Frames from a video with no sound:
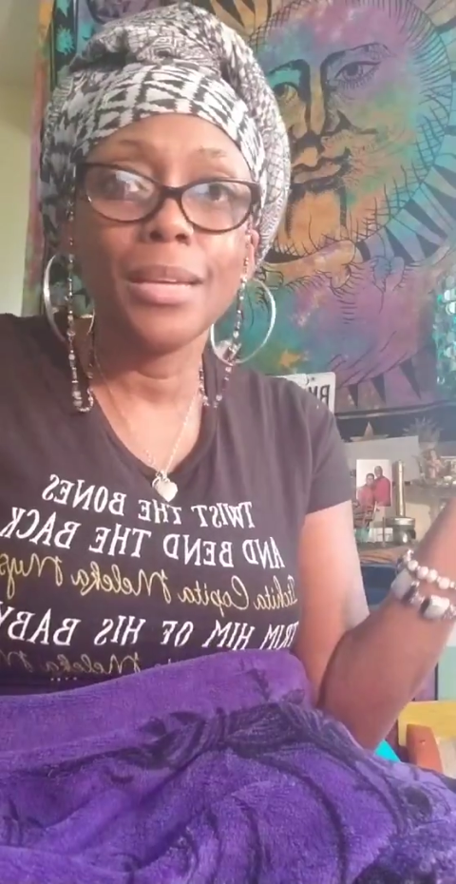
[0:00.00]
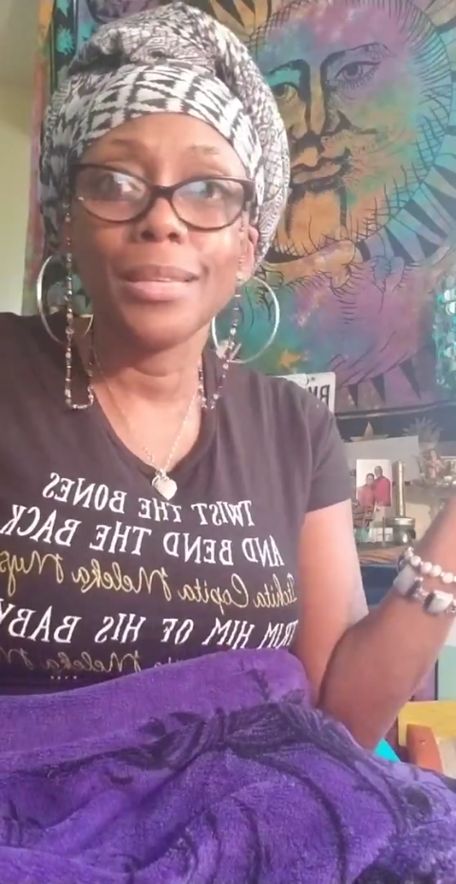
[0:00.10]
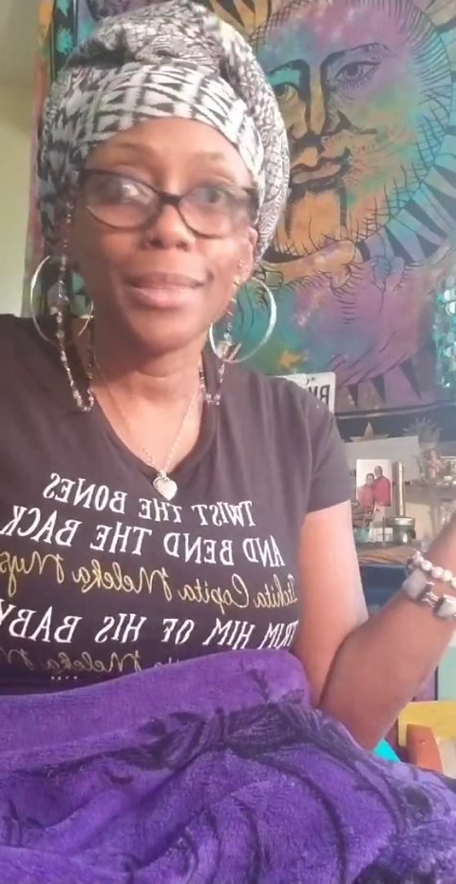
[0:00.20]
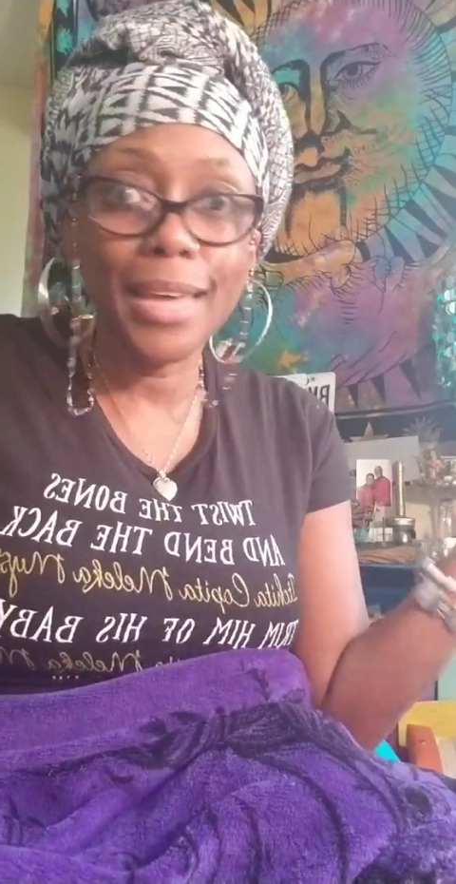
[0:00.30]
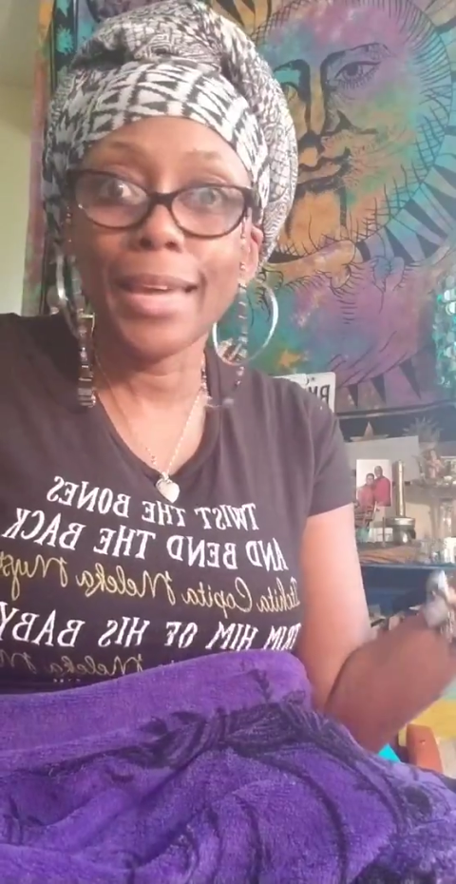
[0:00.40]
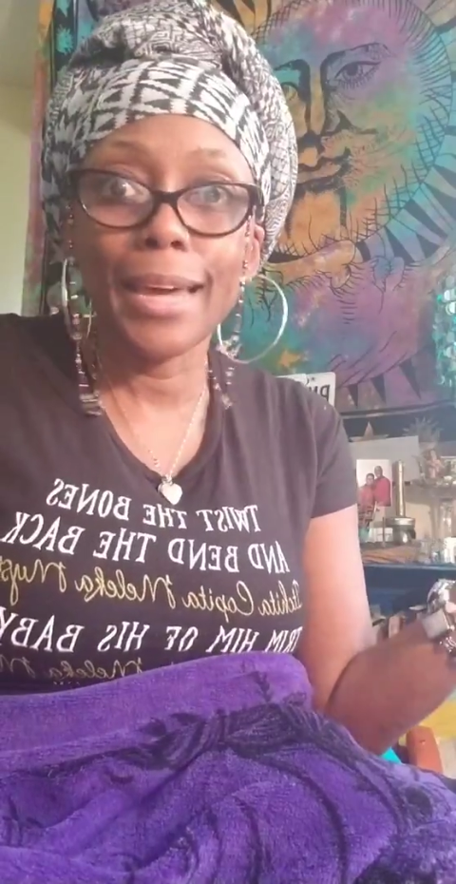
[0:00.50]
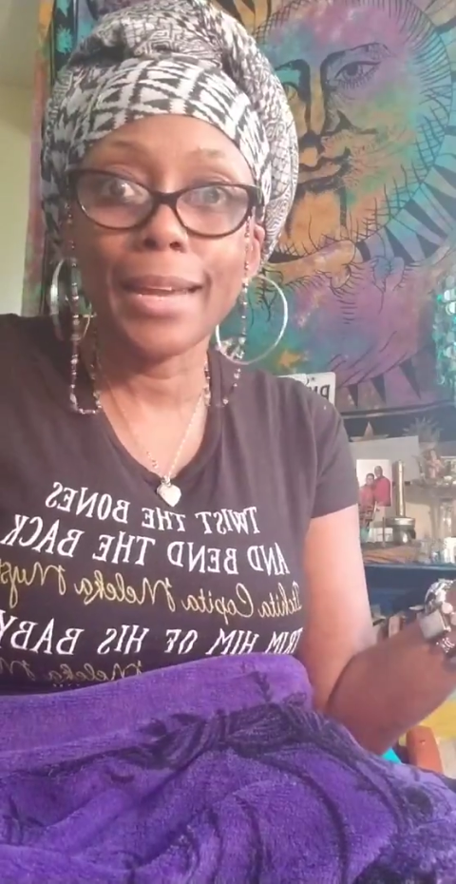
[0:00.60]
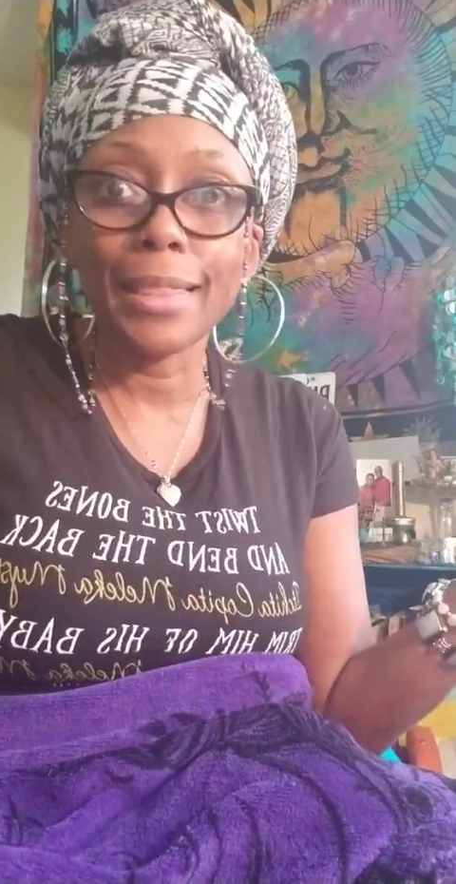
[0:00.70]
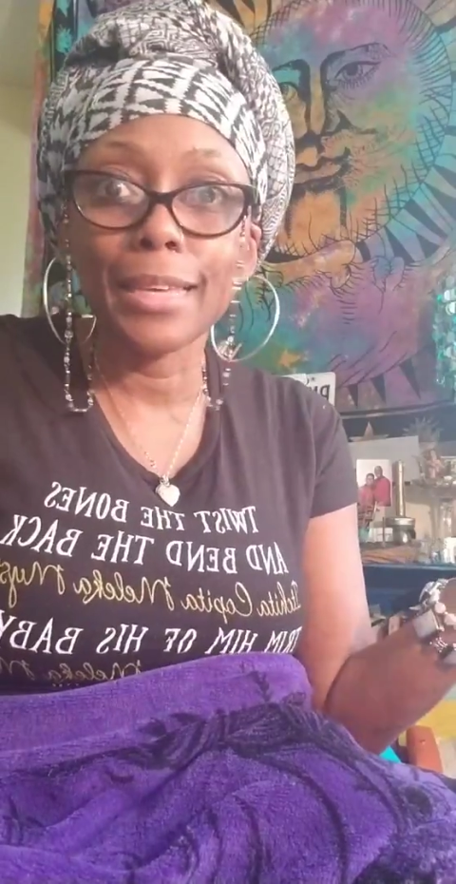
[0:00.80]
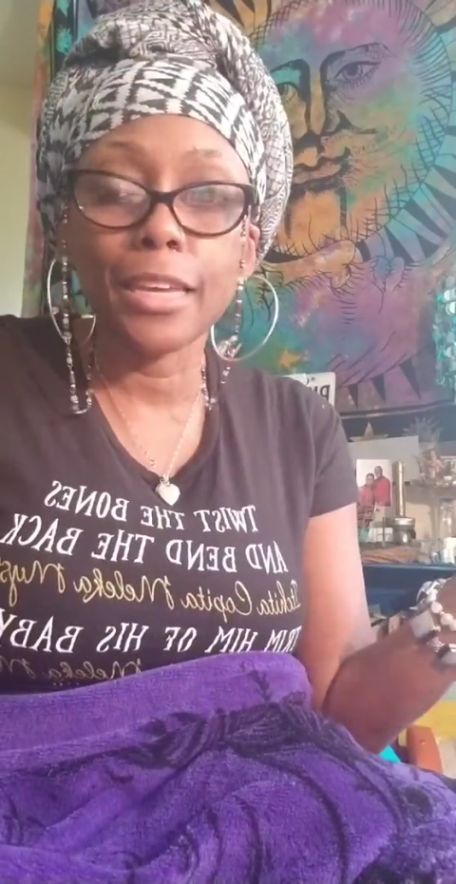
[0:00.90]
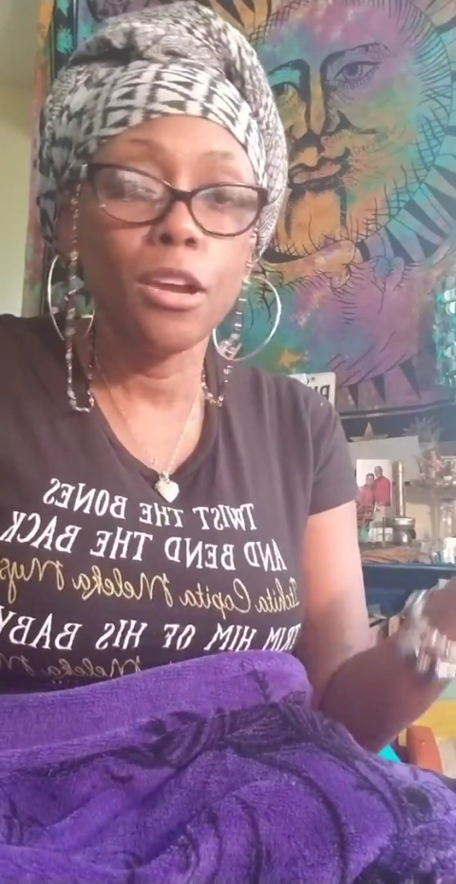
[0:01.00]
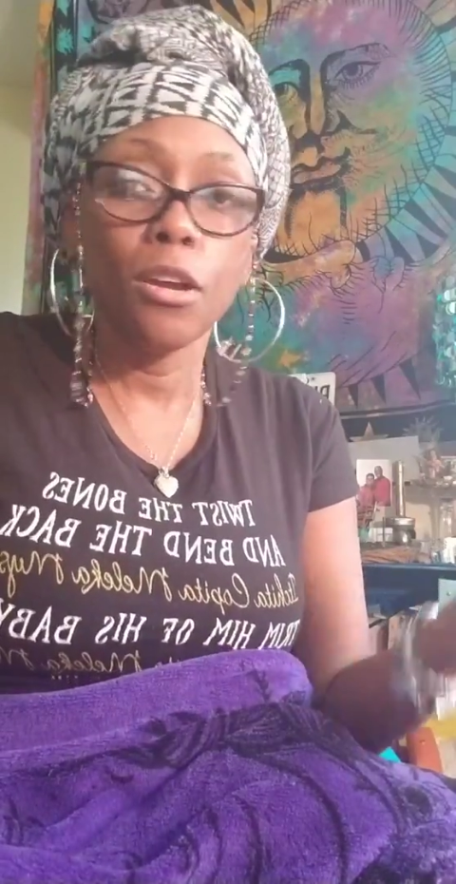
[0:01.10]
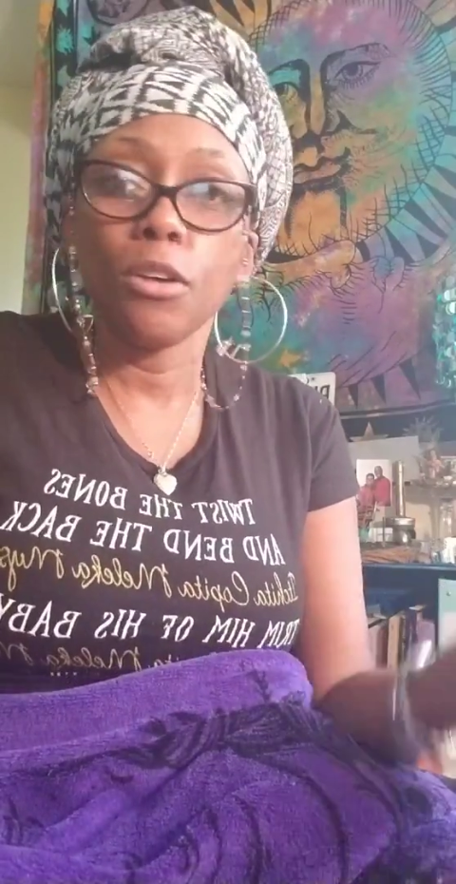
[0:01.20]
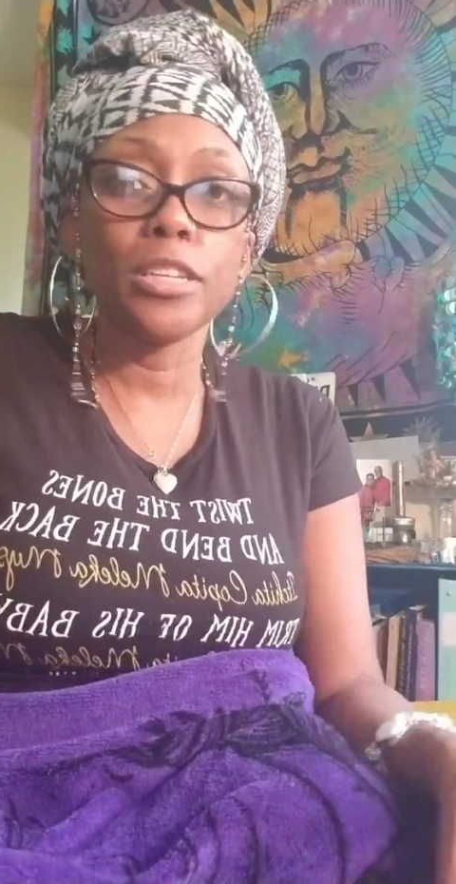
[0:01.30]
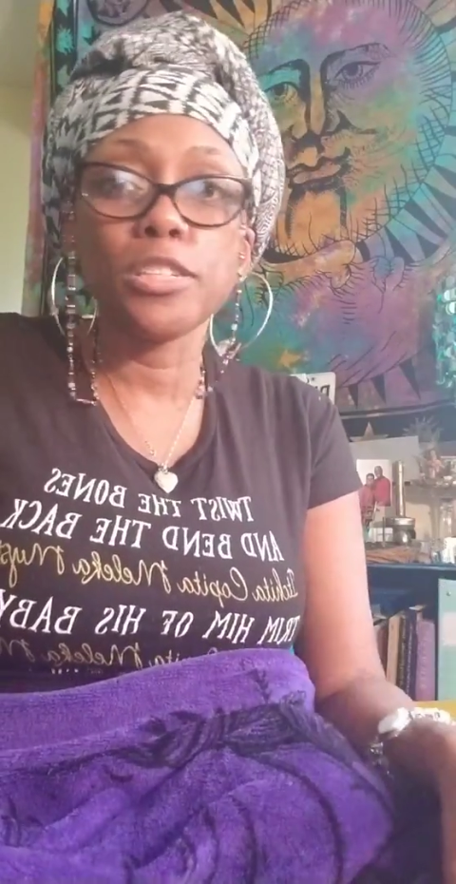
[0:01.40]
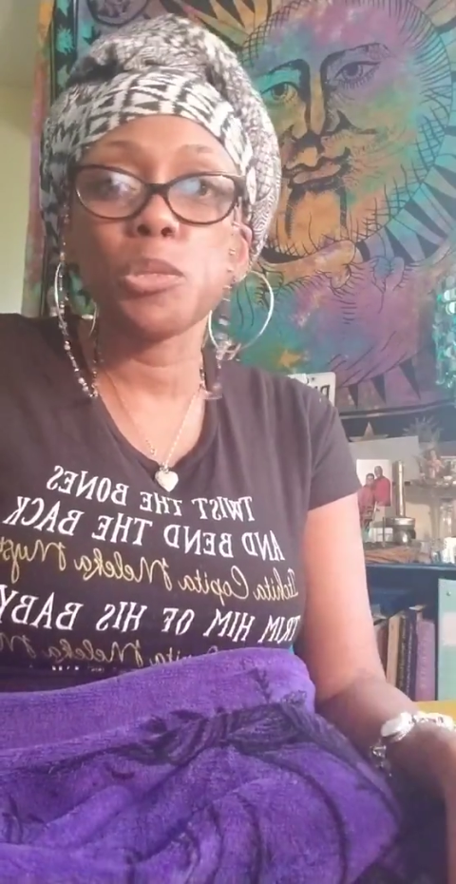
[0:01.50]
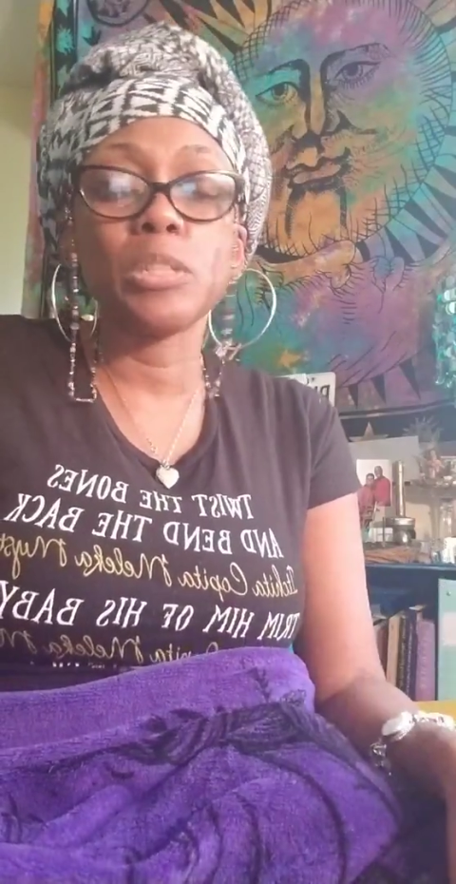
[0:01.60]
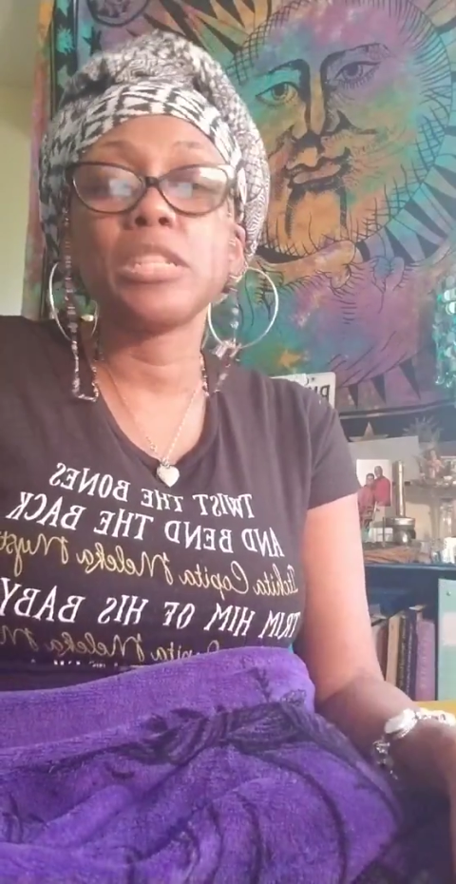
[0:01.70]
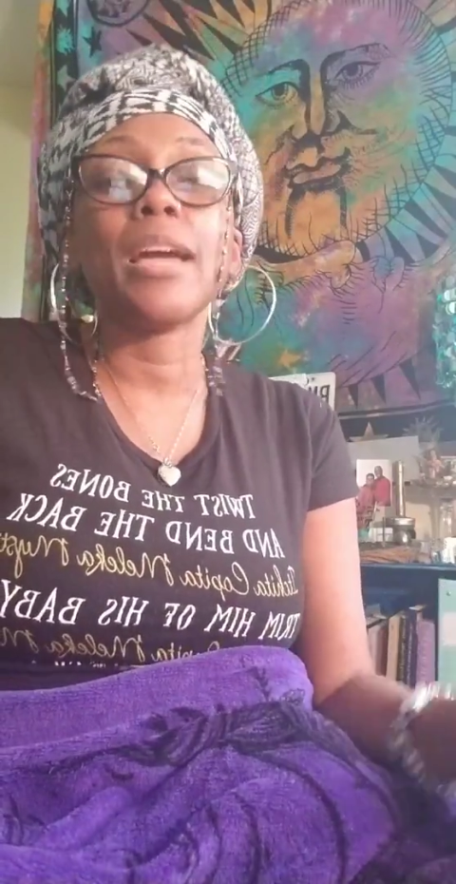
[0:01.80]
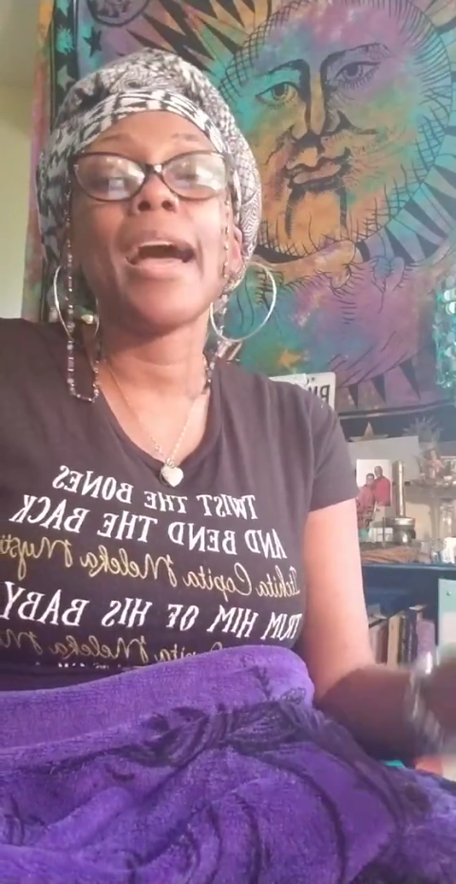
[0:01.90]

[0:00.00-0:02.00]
that kind of thing. Or they just want to say,